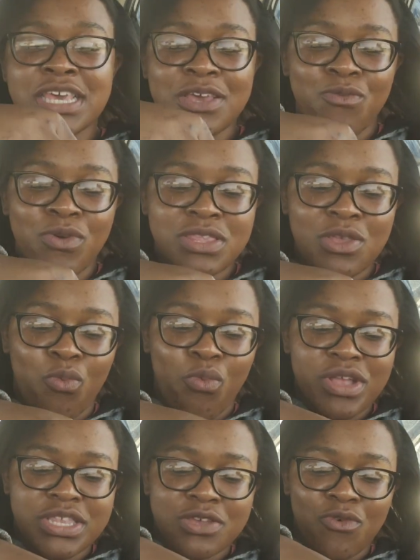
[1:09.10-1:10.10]
get with the
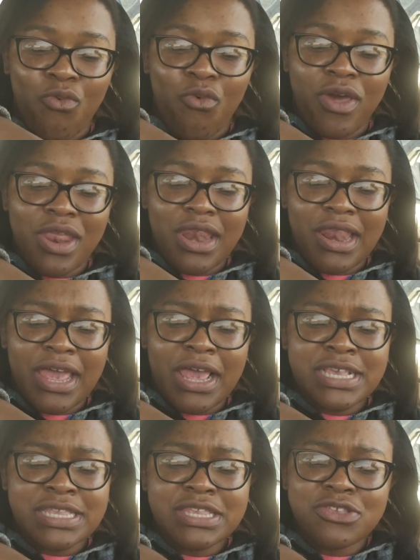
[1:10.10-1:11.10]
winter
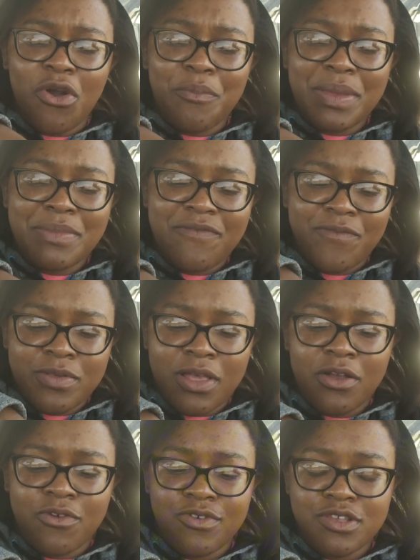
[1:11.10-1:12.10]
wonderlands. It's going to make me feel
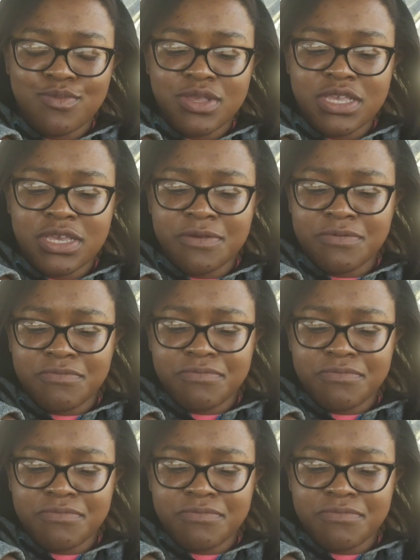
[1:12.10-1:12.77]
all Christmassy.